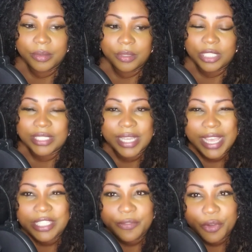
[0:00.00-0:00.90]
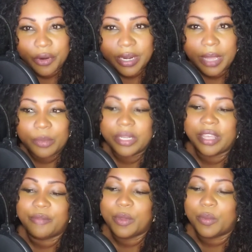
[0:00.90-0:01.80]
Just in case if you're unable to
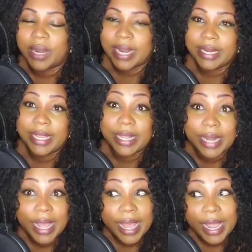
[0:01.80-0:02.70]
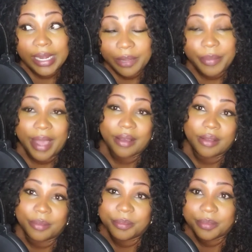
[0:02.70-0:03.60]
give me what I need
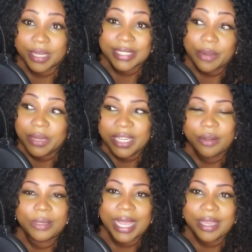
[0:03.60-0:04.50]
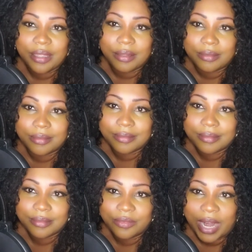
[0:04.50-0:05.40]
backup. Because I really don't like you,
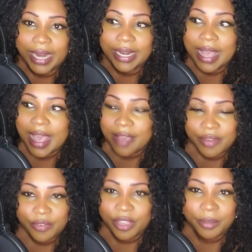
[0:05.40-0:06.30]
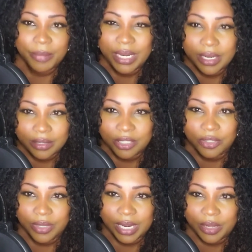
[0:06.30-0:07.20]
right? I've never committed to
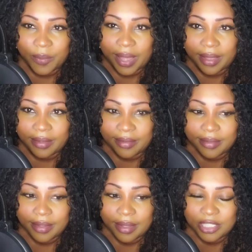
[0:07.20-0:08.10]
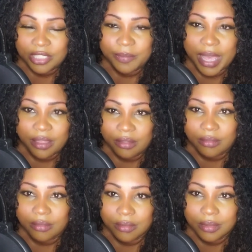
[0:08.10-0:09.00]
you in any way. Just met
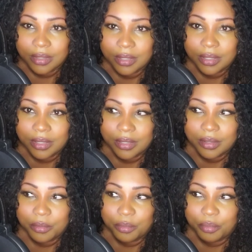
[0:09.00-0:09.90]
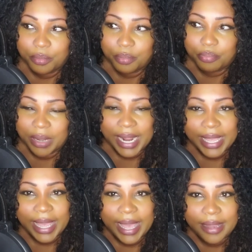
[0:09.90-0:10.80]
you. But I
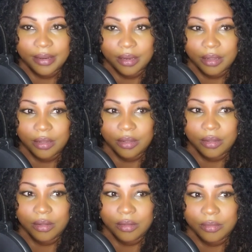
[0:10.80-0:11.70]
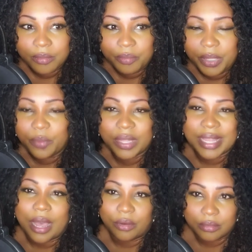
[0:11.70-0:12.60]
can't be
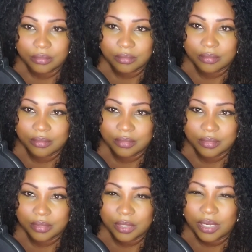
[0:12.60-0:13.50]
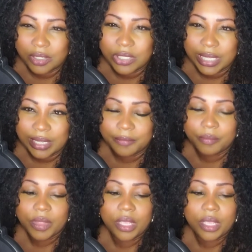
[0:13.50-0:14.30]
without. You understand?